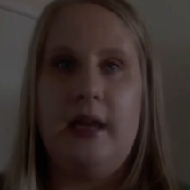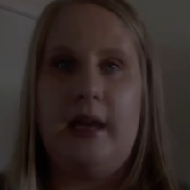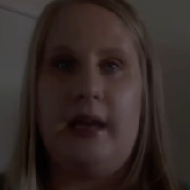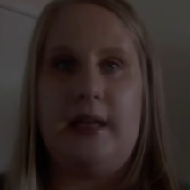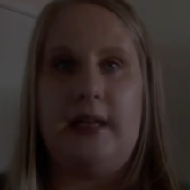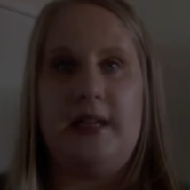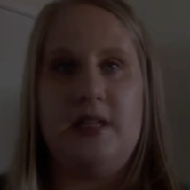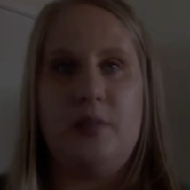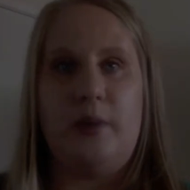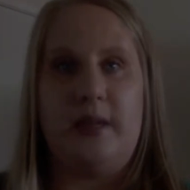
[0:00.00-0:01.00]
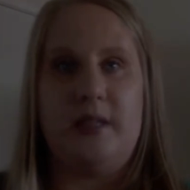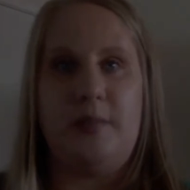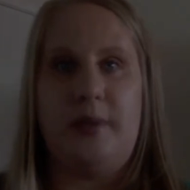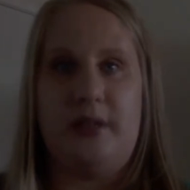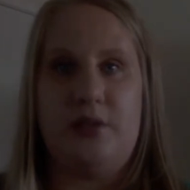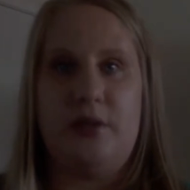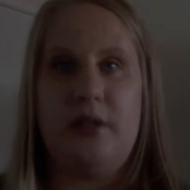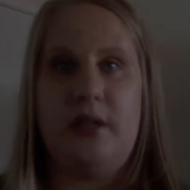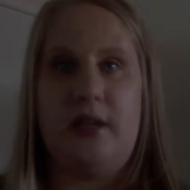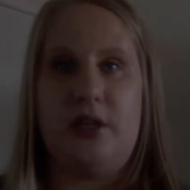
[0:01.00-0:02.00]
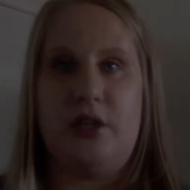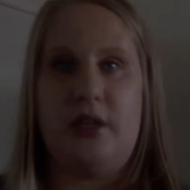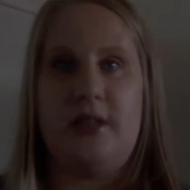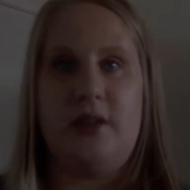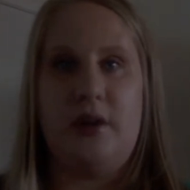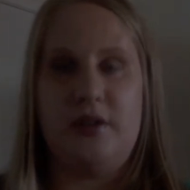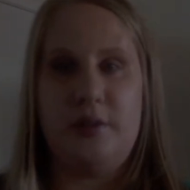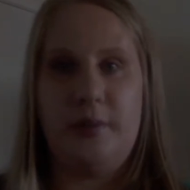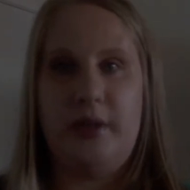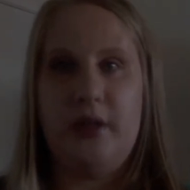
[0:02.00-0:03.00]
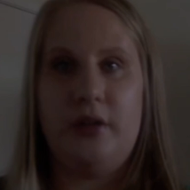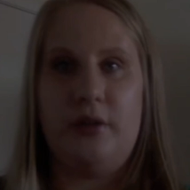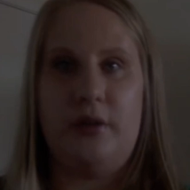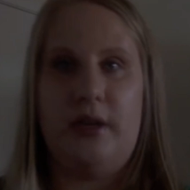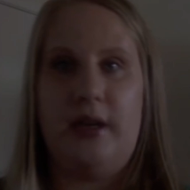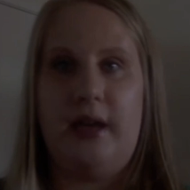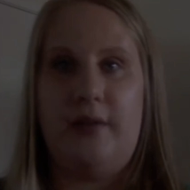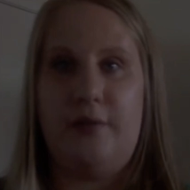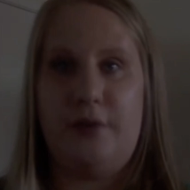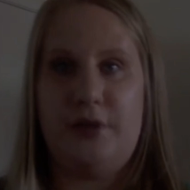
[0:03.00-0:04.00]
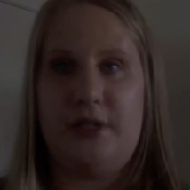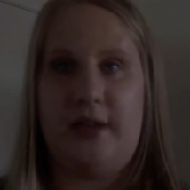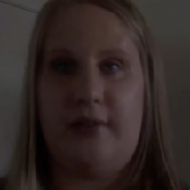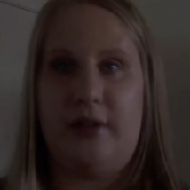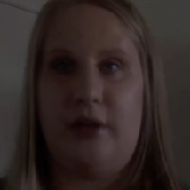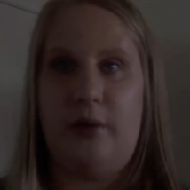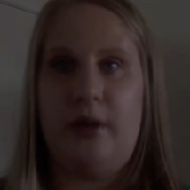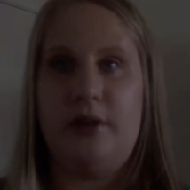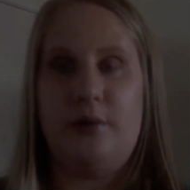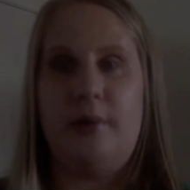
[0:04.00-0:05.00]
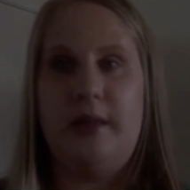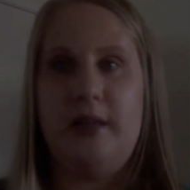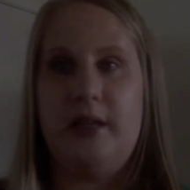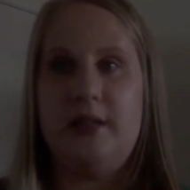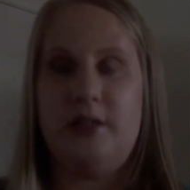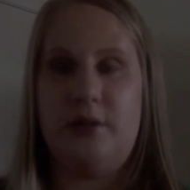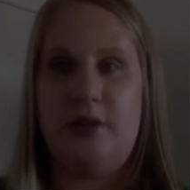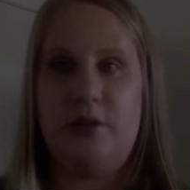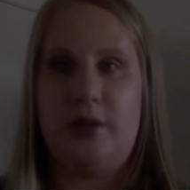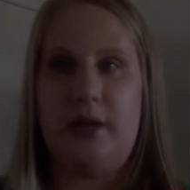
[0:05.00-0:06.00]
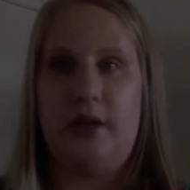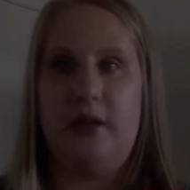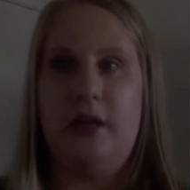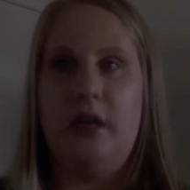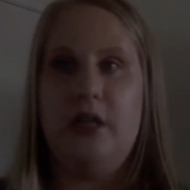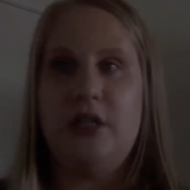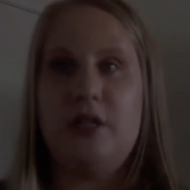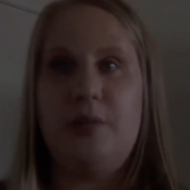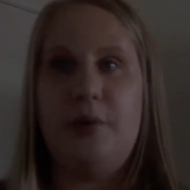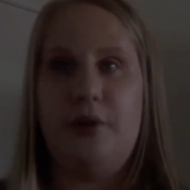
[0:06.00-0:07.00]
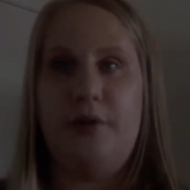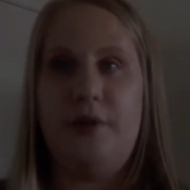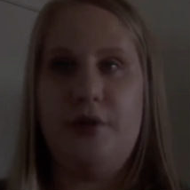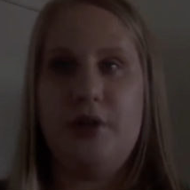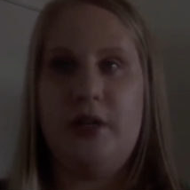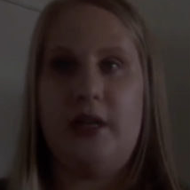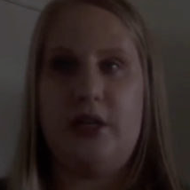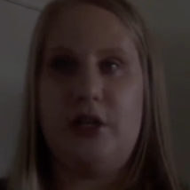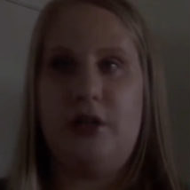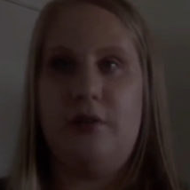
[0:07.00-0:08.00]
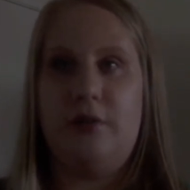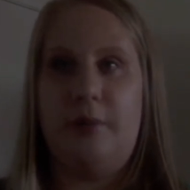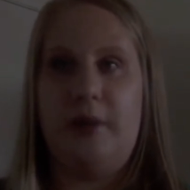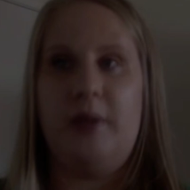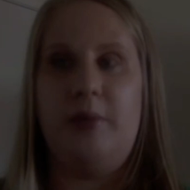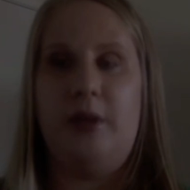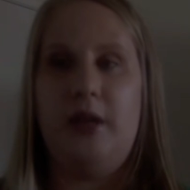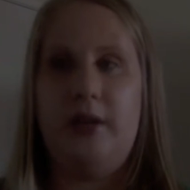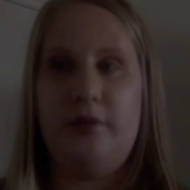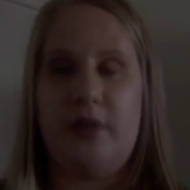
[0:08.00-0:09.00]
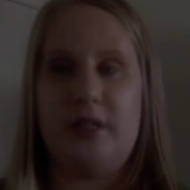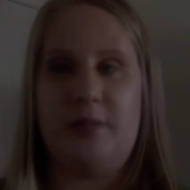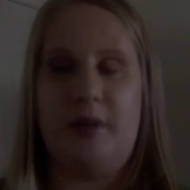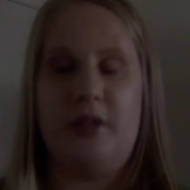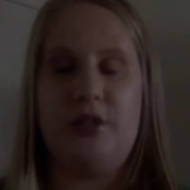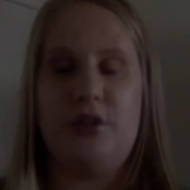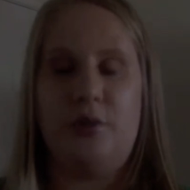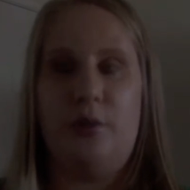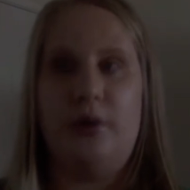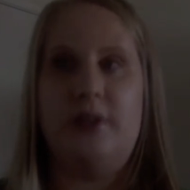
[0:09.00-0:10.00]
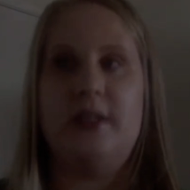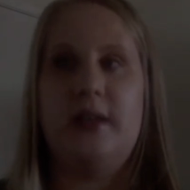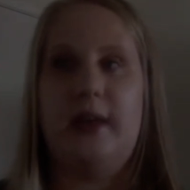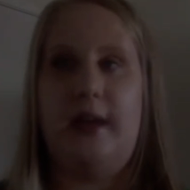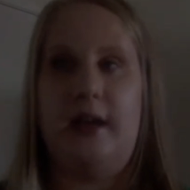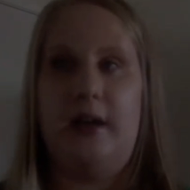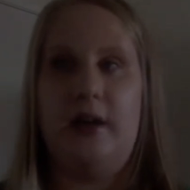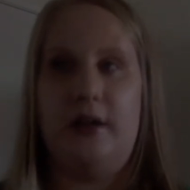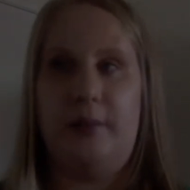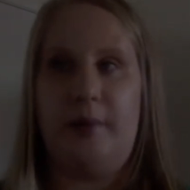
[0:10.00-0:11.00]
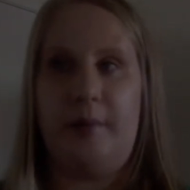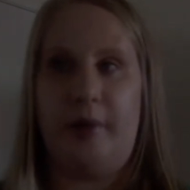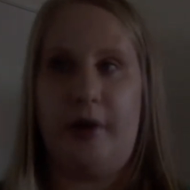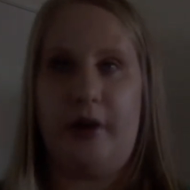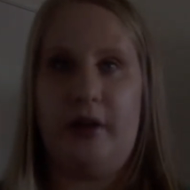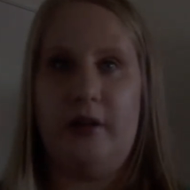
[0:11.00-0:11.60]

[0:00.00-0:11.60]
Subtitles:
An east-west pedestrian connection has also been included at First Avenue under Mainline Stony Trail to support a future connection from the community of Crestmont towards Canada Olympic Park.